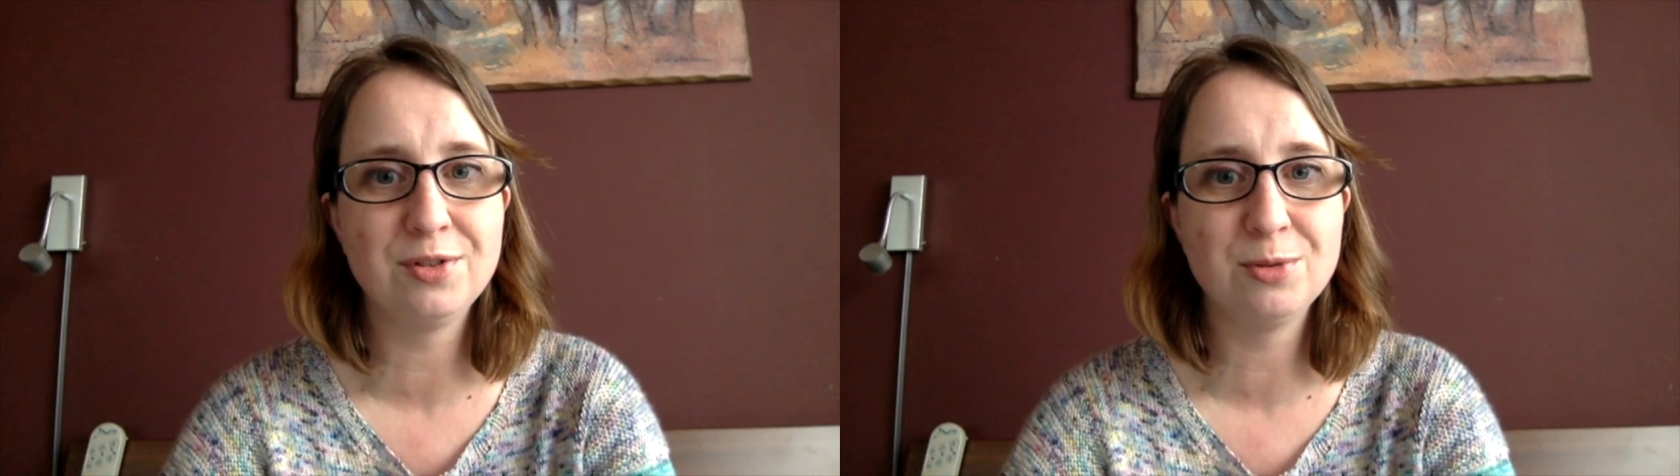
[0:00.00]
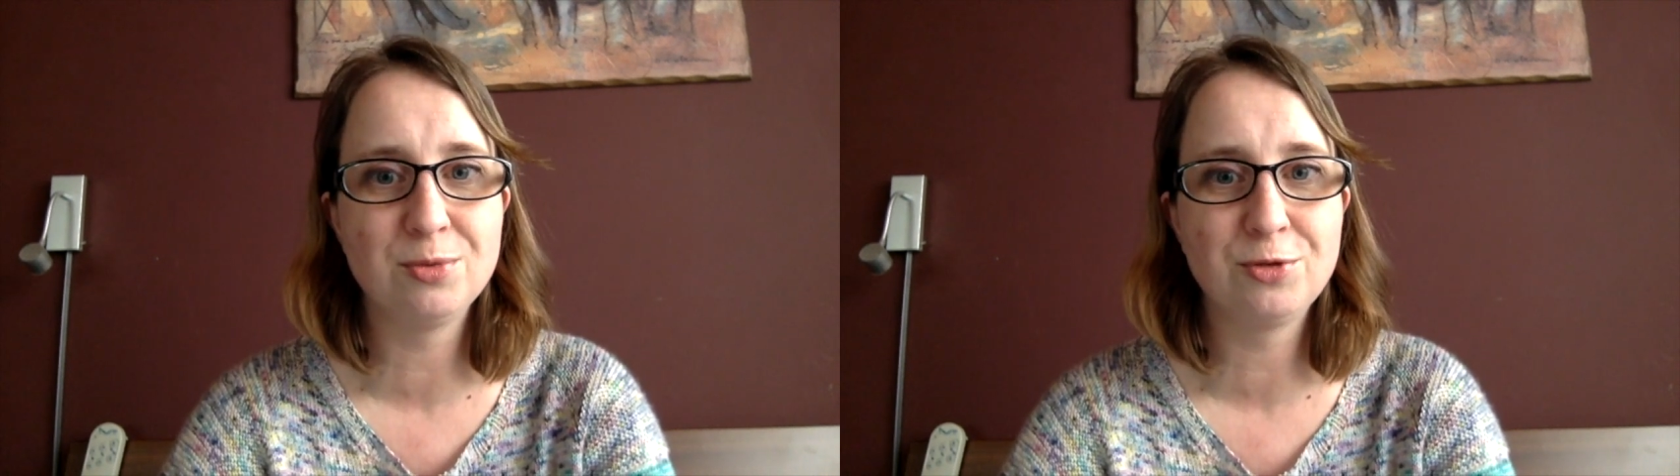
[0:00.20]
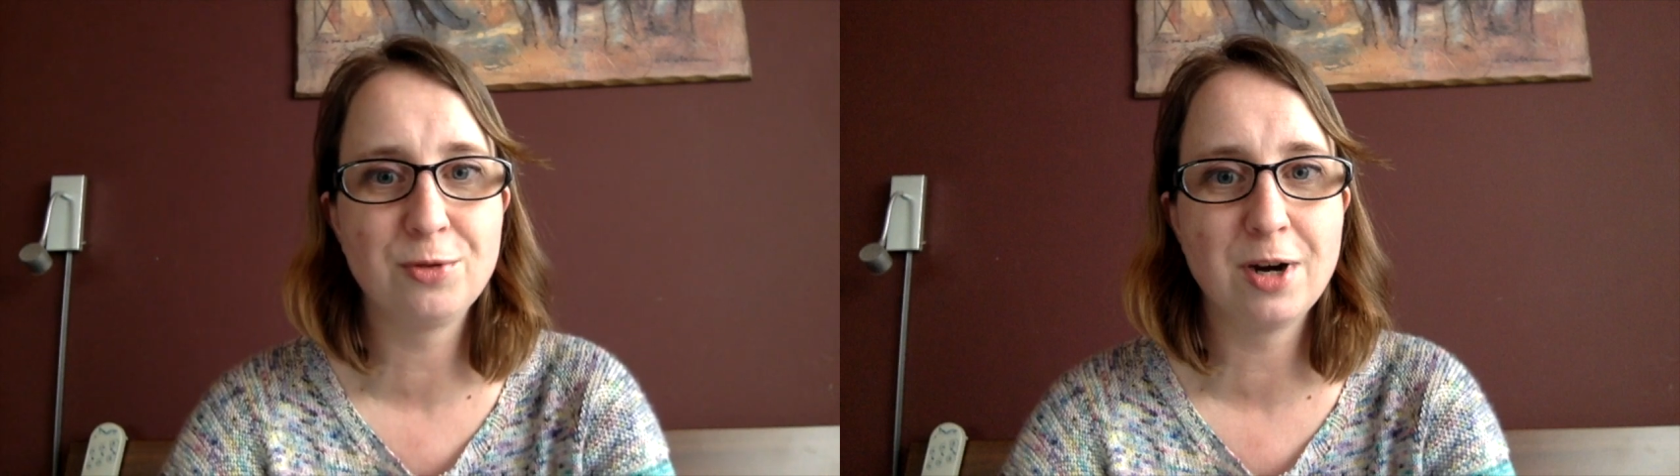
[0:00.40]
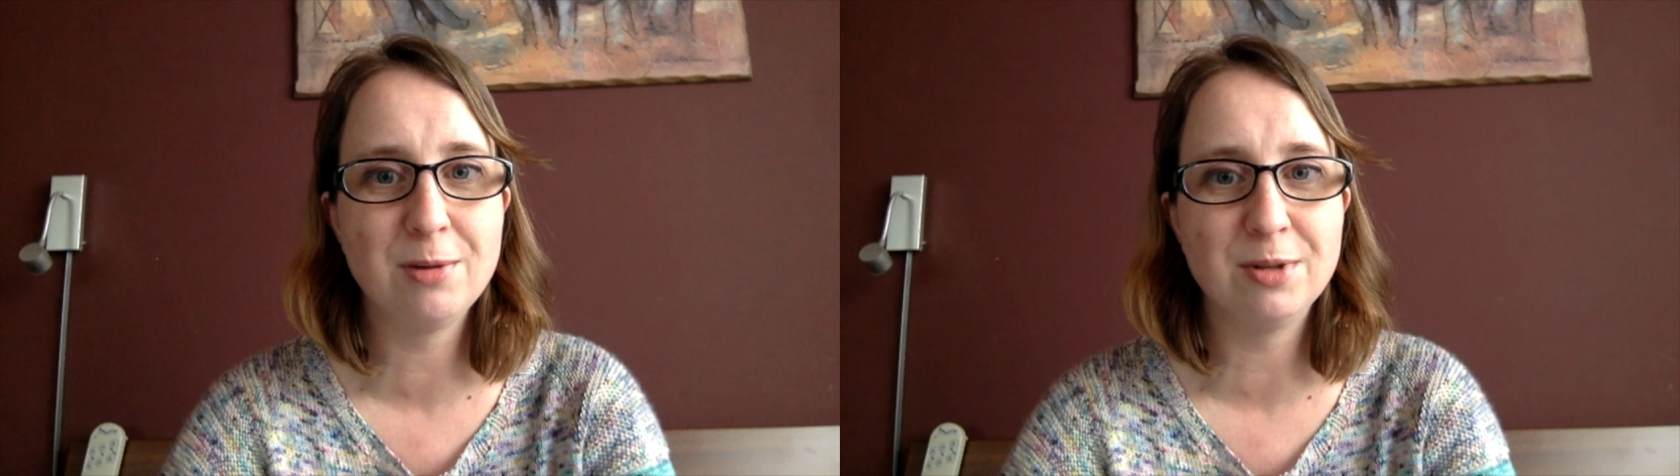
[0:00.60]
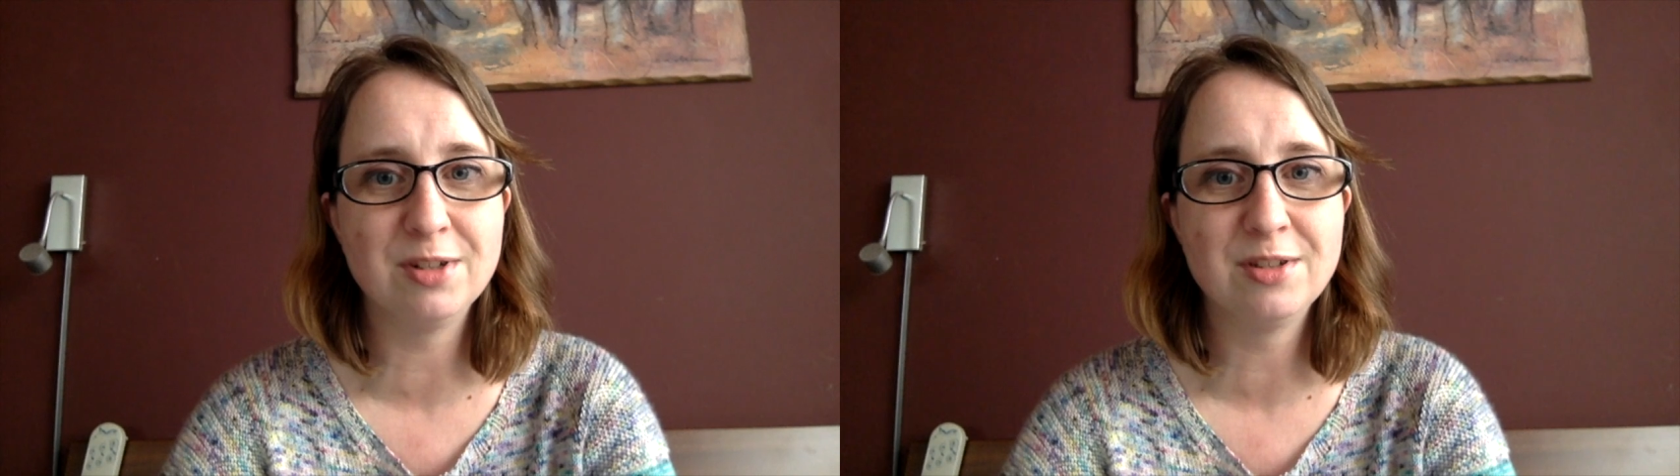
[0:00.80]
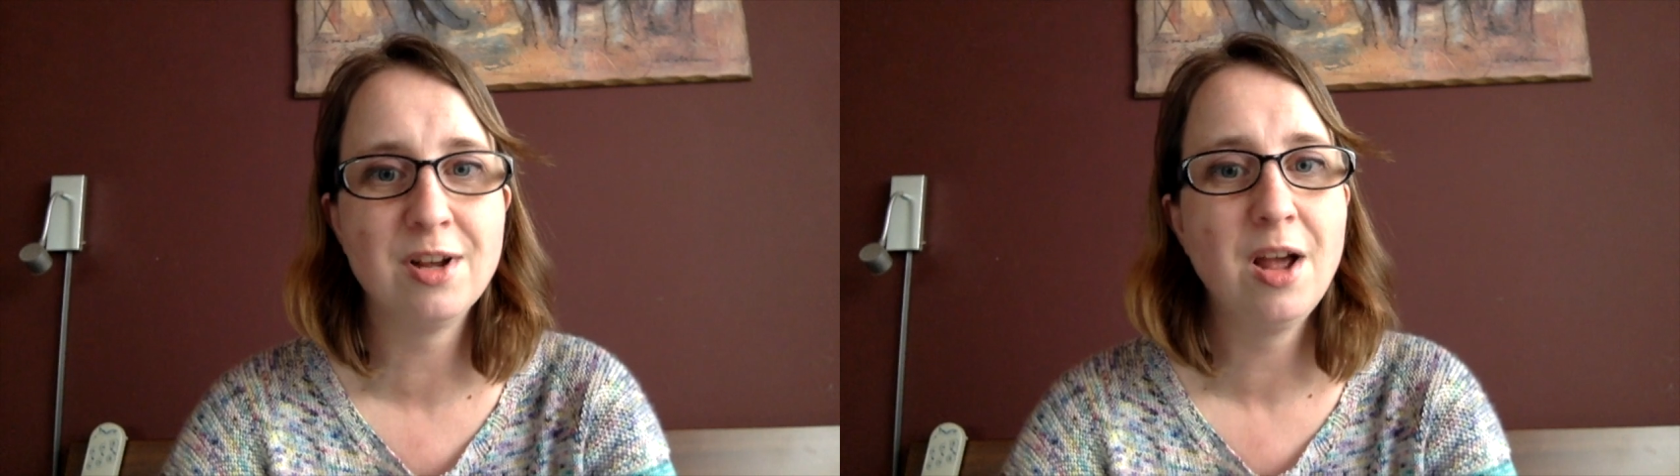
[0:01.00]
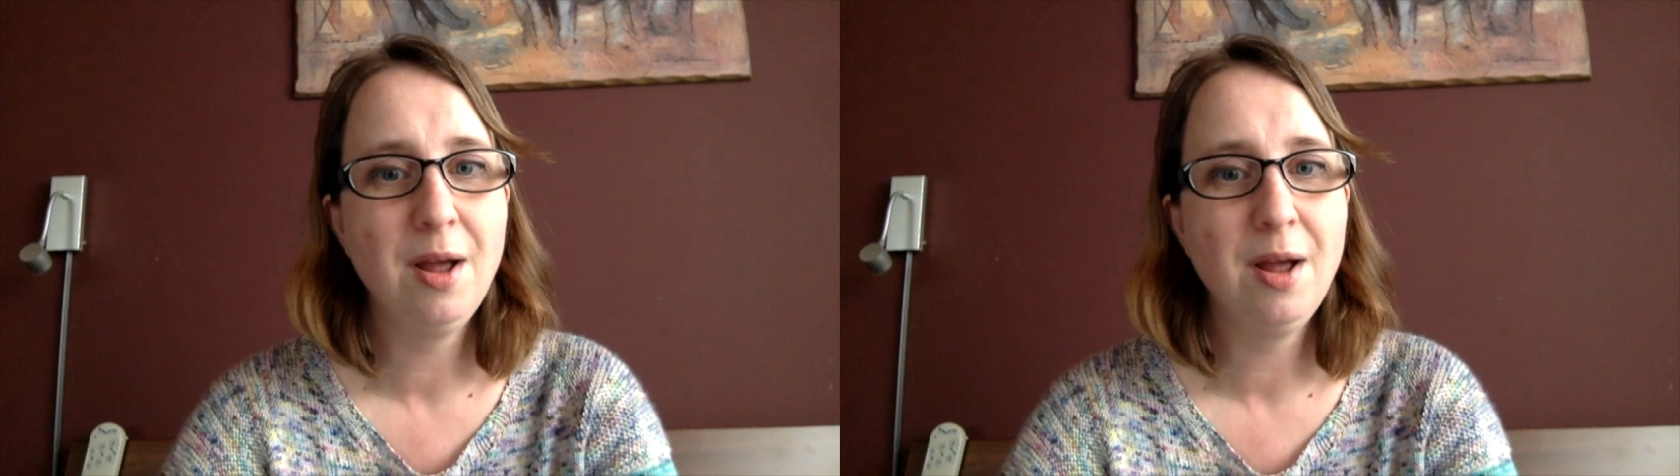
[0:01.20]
subscribers,